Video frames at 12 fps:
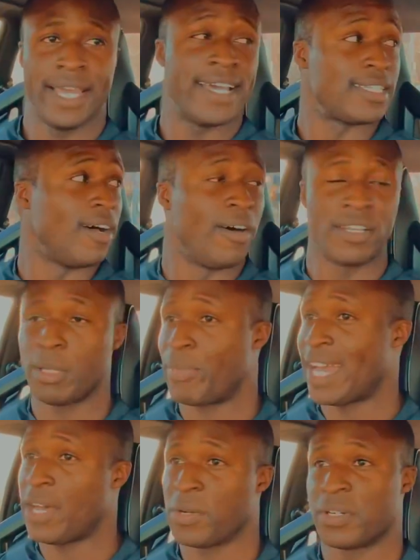Has all the
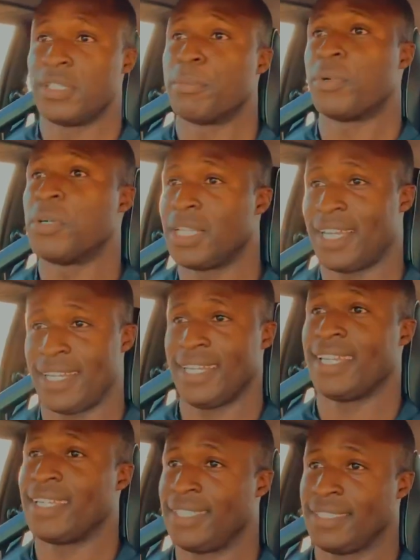power and the pull I
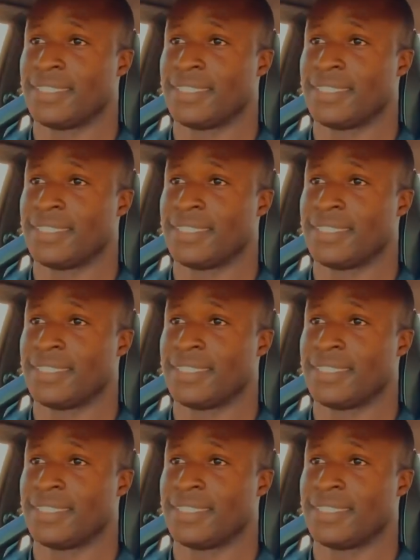need.